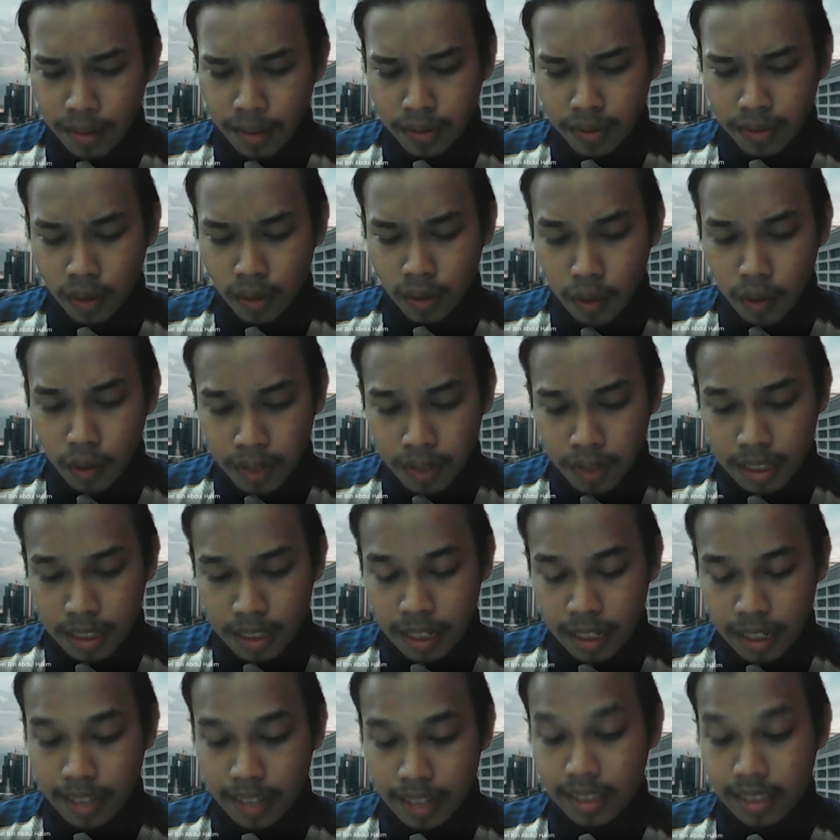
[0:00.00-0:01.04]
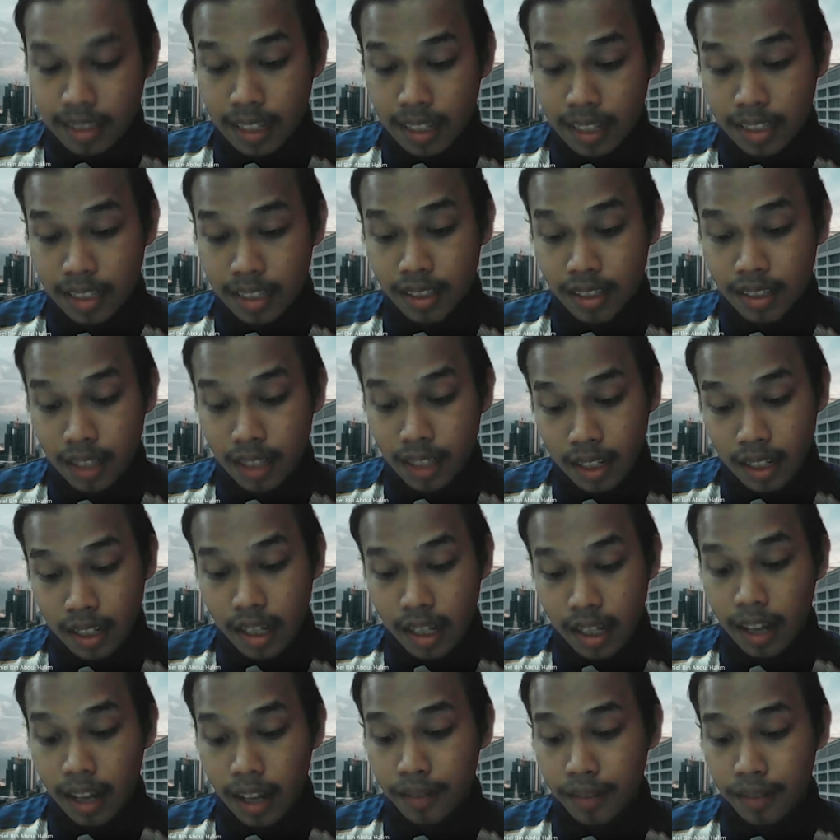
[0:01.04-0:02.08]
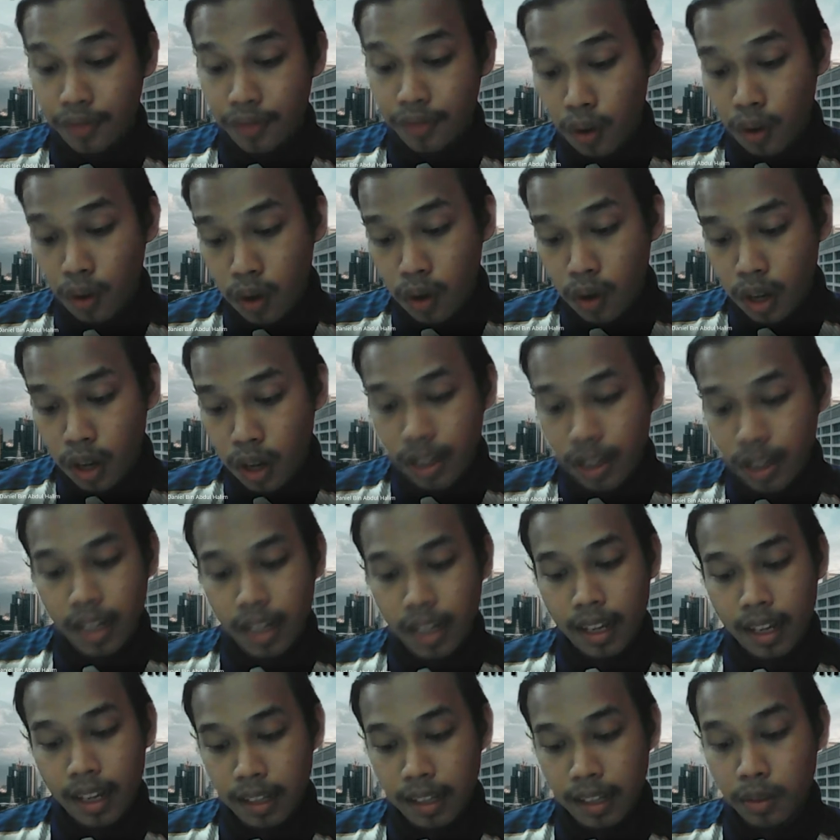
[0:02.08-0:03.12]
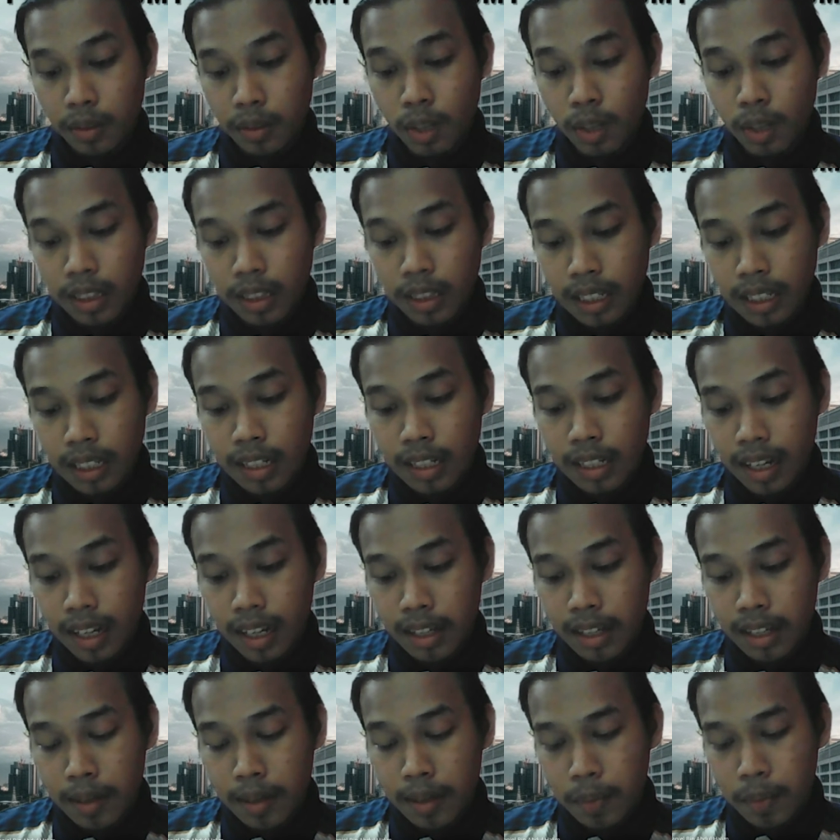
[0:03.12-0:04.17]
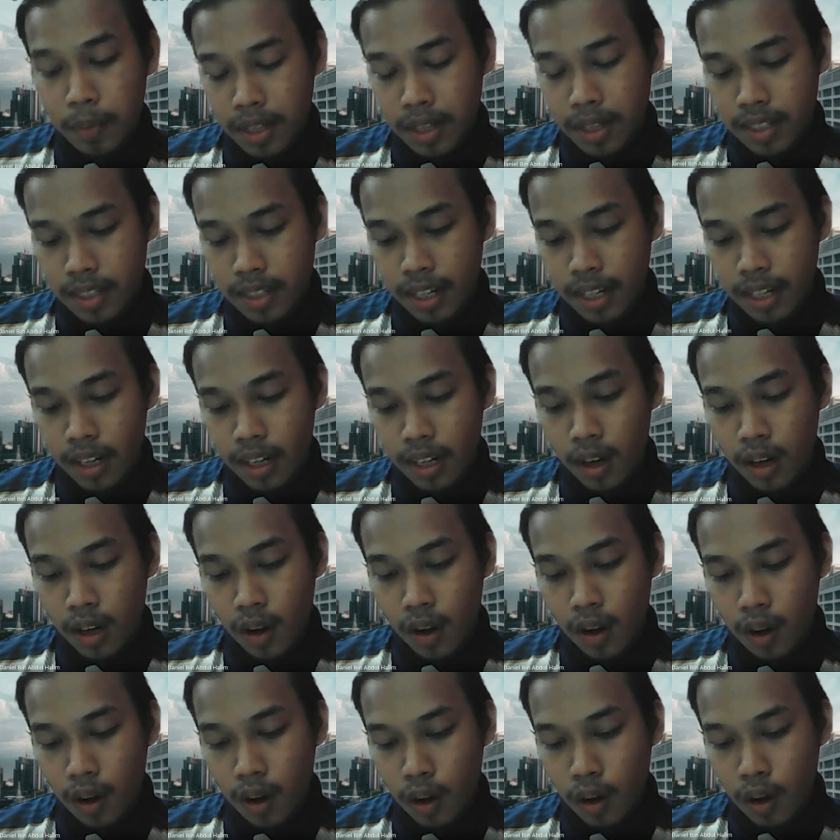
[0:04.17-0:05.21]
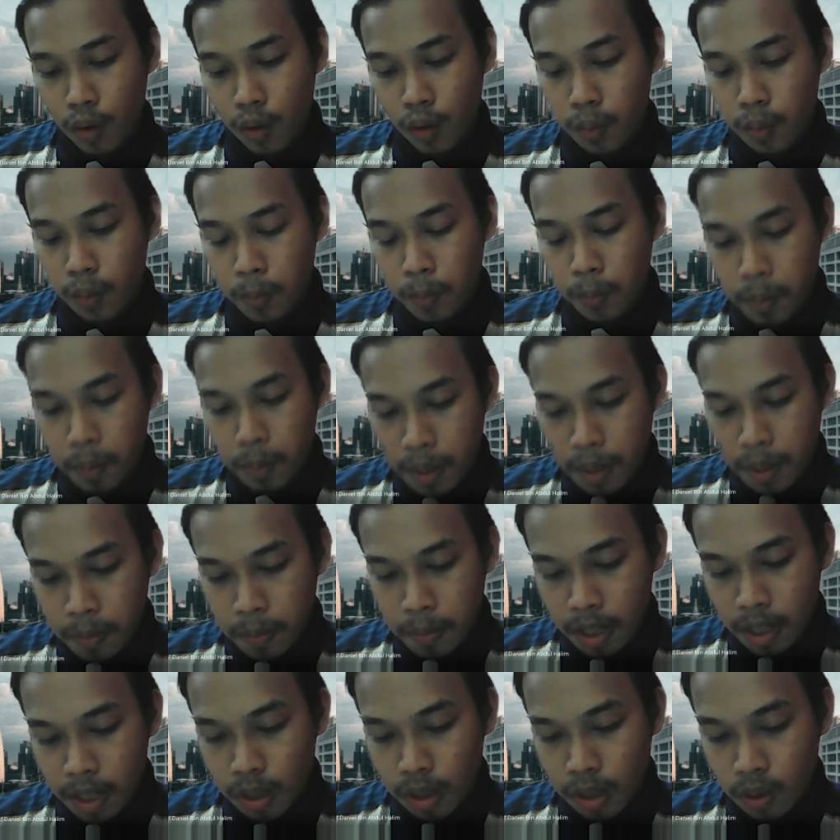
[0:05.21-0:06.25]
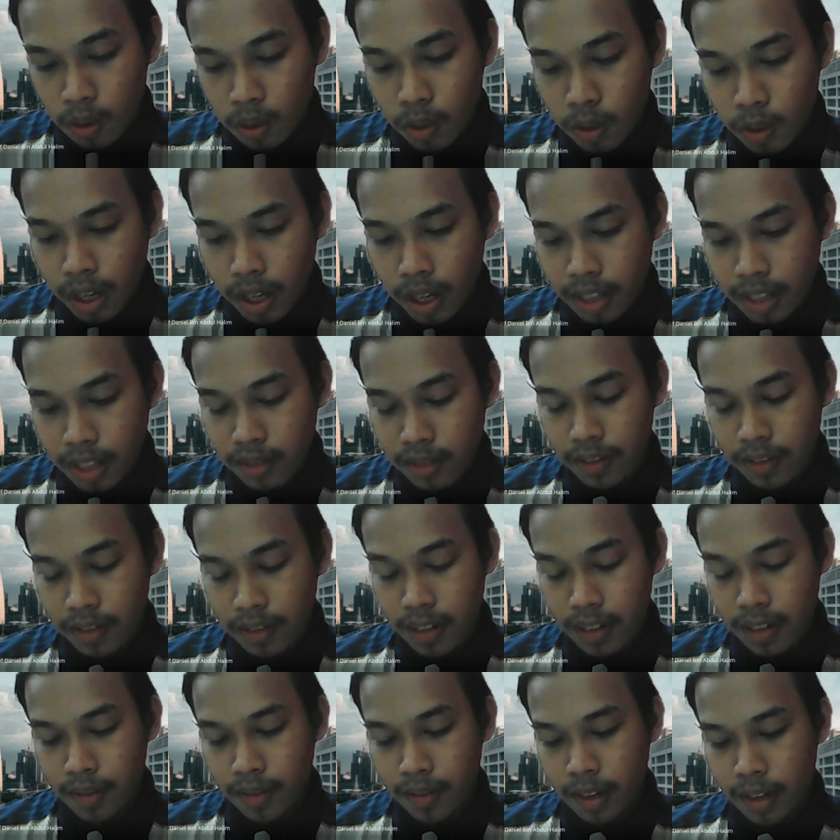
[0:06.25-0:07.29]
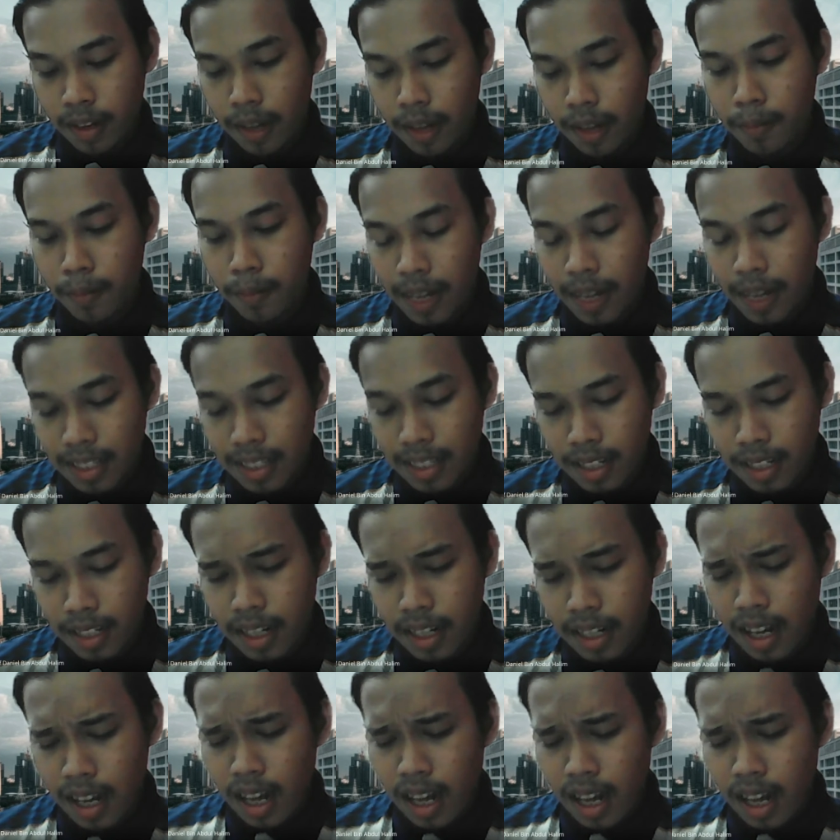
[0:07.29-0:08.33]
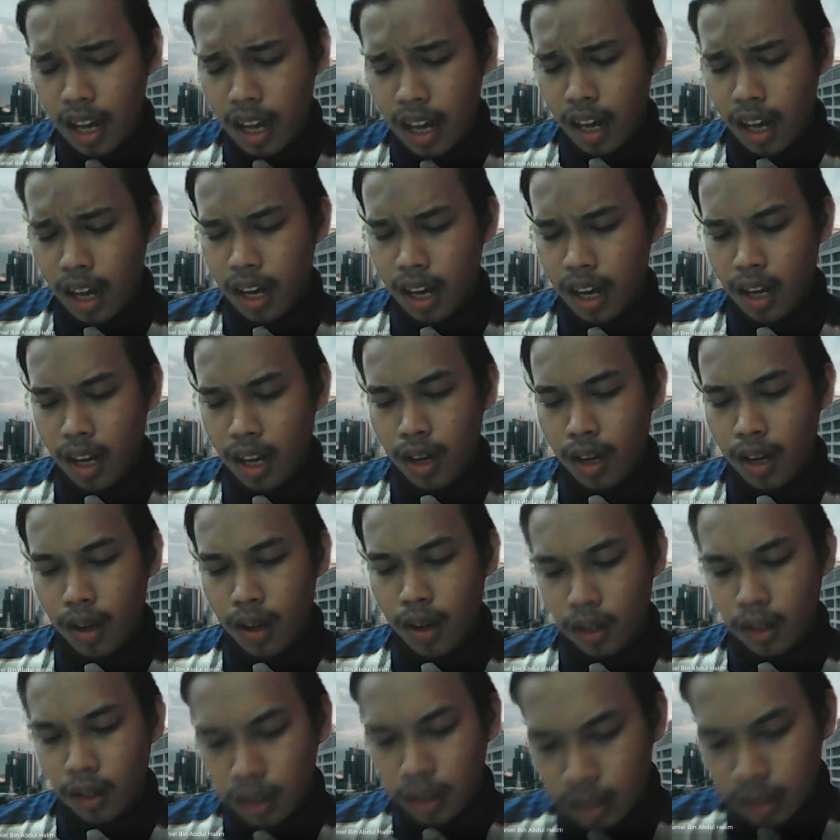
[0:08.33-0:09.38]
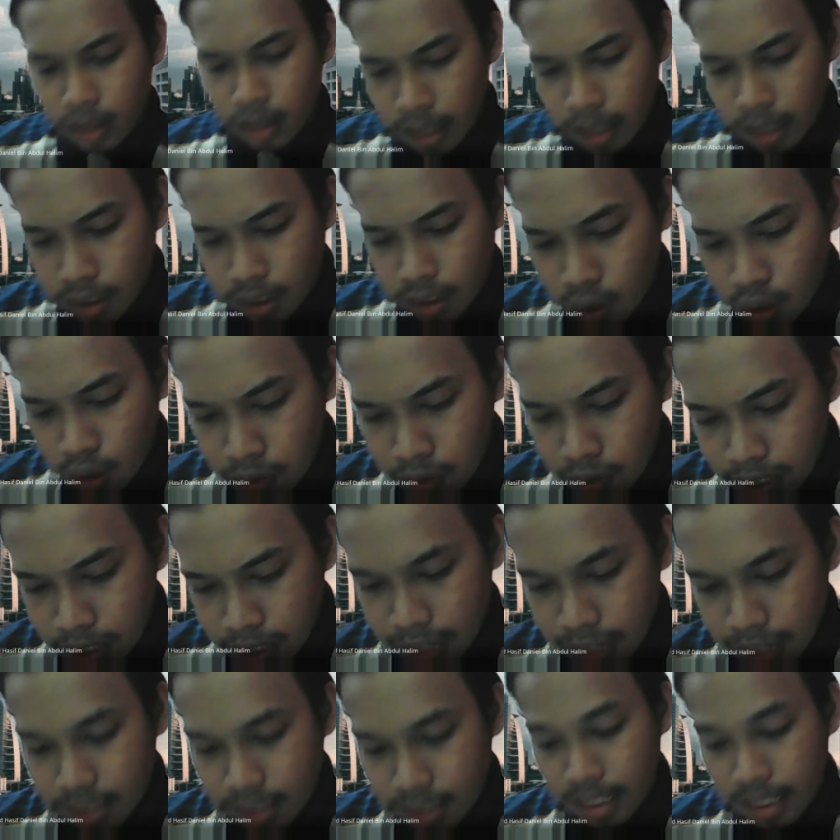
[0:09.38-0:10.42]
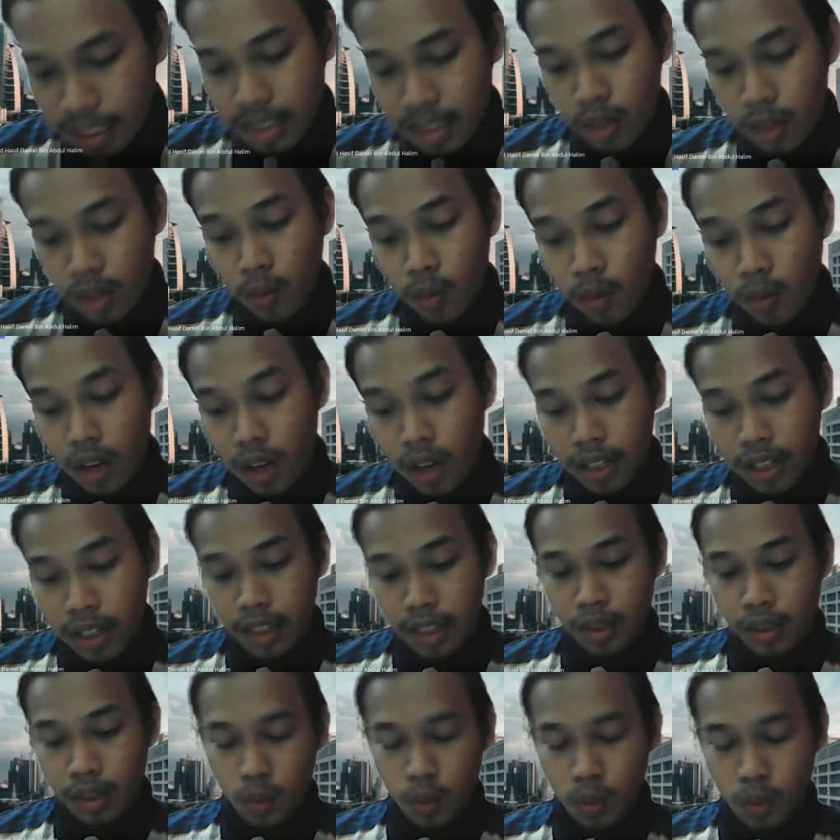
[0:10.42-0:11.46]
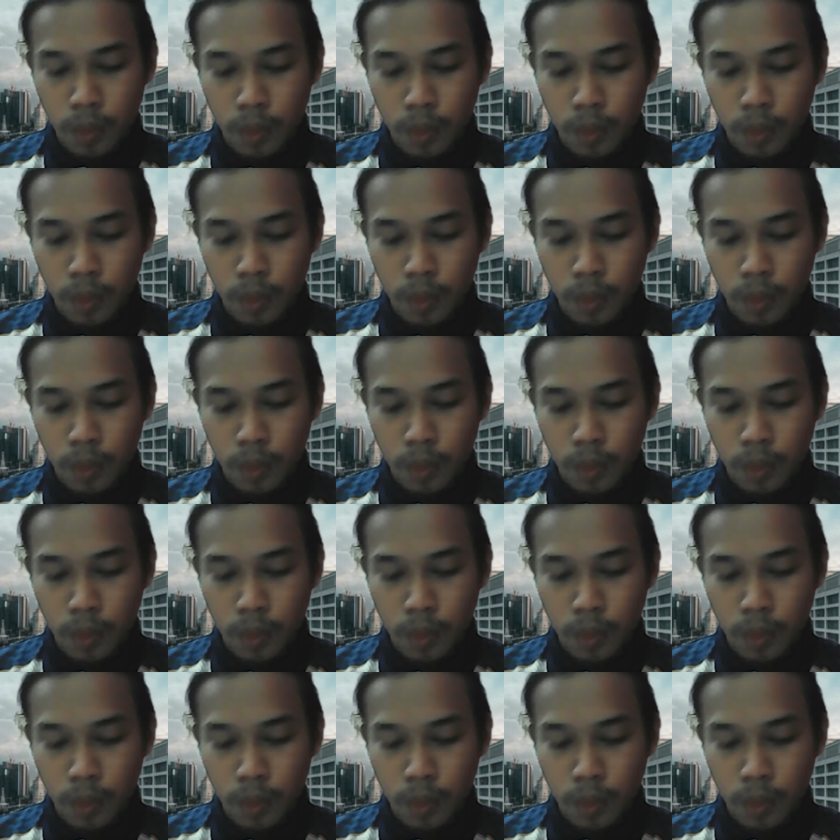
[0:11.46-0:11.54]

COVID at stage 3 and 4, and 29% of people who have vaccine get COVID at stage 1 and 2.